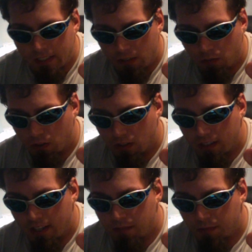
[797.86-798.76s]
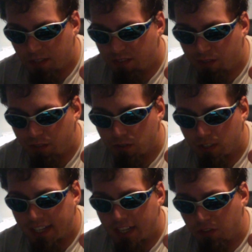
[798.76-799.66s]
or even if you were
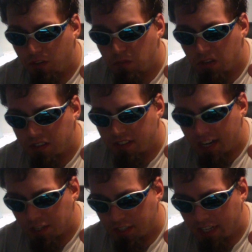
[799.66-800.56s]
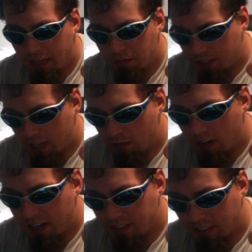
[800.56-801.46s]
looking at third-person action games, Dead
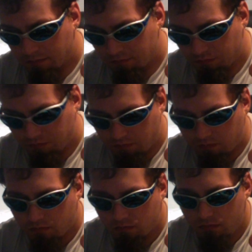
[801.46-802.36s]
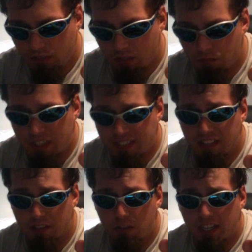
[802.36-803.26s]
Rising. But
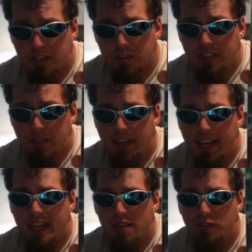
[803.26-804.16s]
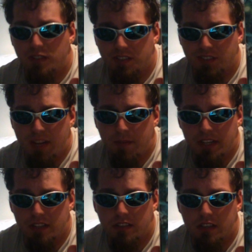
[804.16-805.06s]
the one interesting mechanic about this game
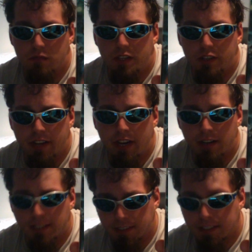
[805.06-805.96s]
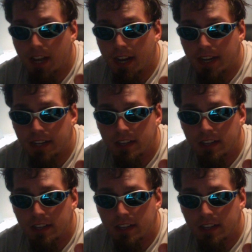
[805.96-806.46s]
is when your character died,